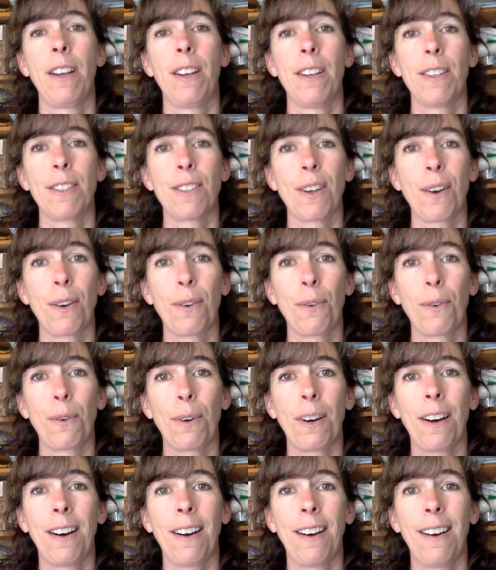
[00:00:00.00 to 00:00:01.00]
So,
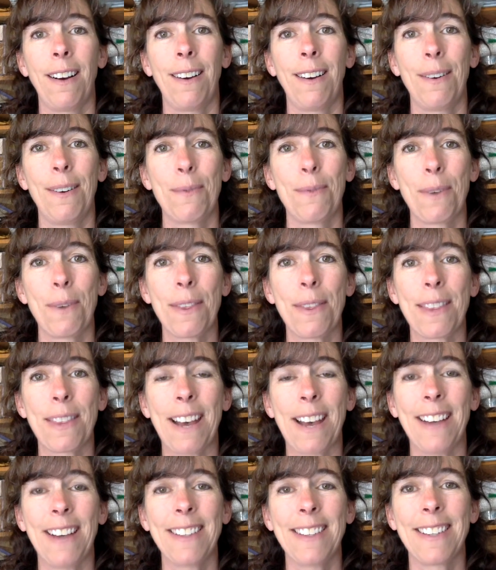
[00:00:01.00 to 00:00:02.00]
uh, with
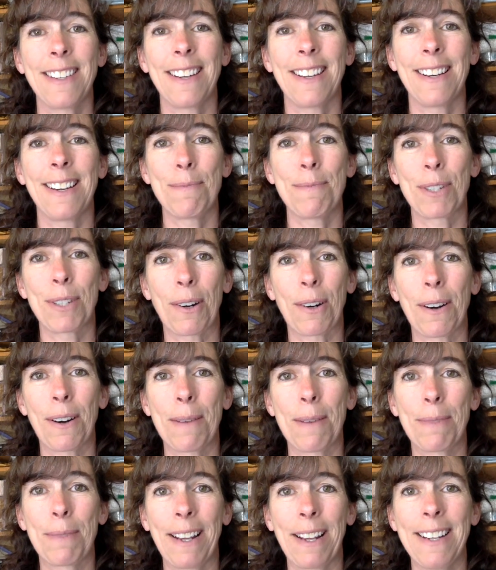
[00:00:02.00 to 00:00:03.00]
that, I'm sorry
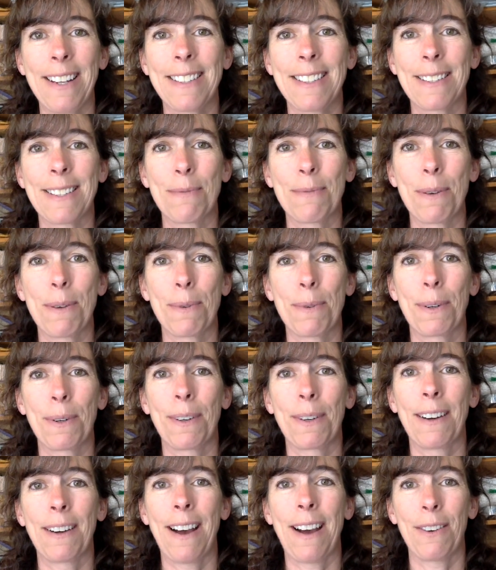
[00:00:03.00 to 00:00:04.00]
I'm late. We
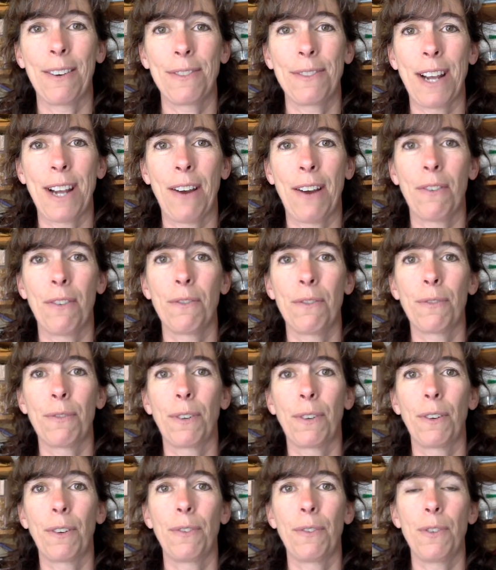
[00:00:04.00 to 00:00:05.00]
were out of town
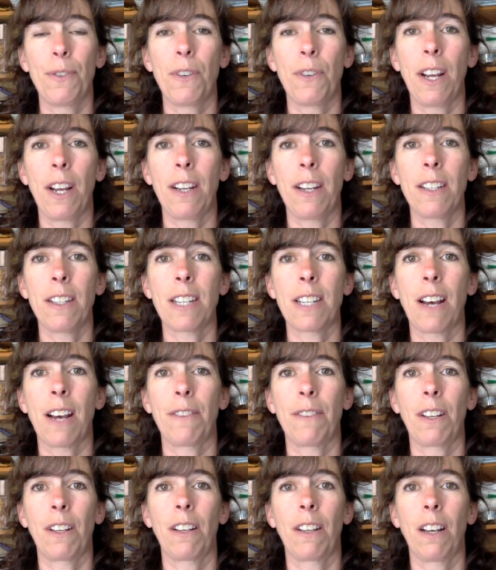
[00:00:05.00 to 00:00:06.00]
for a few days
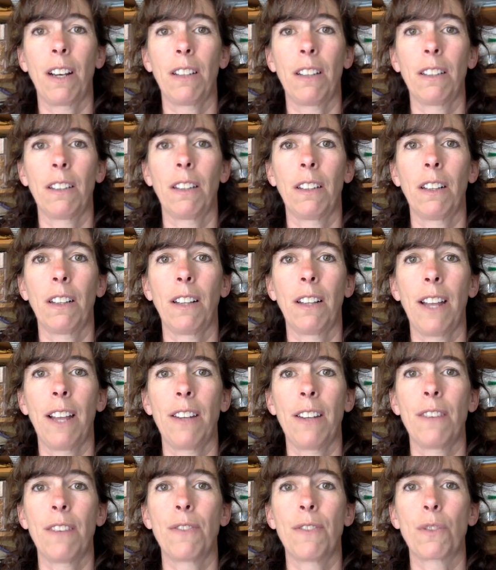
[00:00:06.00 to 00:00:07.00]
having a little
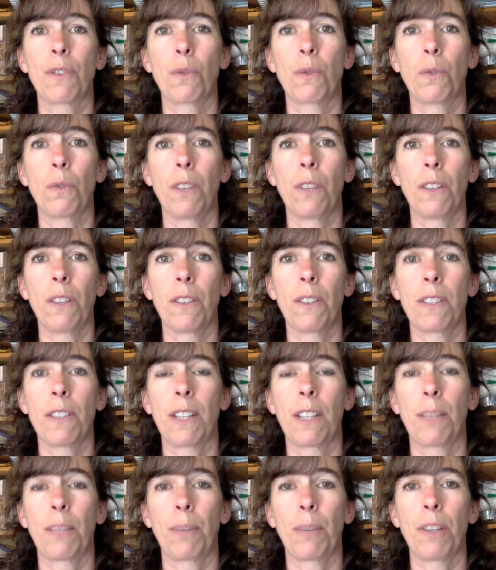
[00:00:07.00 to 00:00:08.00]
end of school year
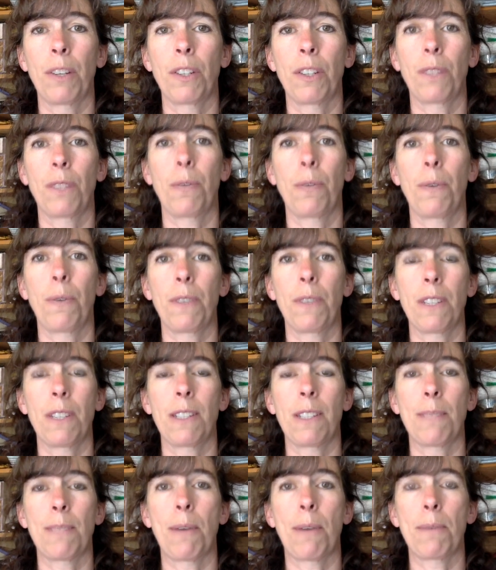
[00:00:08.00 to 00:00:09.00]
celebration. We went to
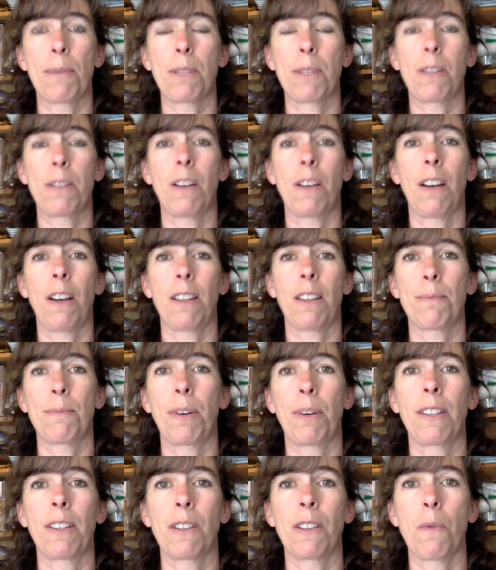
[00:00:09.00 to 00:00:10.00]
some hot, hot
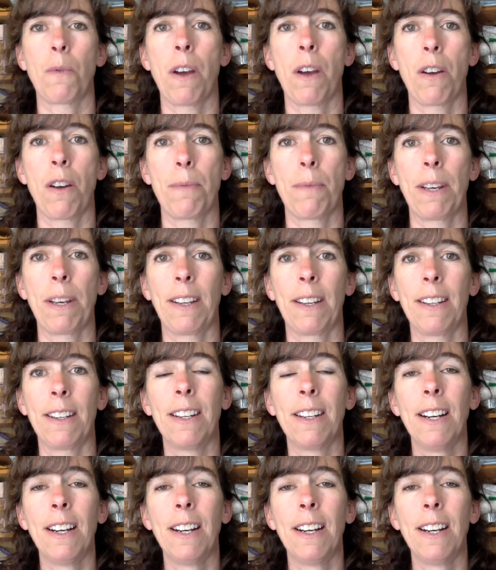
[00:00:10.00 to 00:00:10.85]
springs in Wyoming and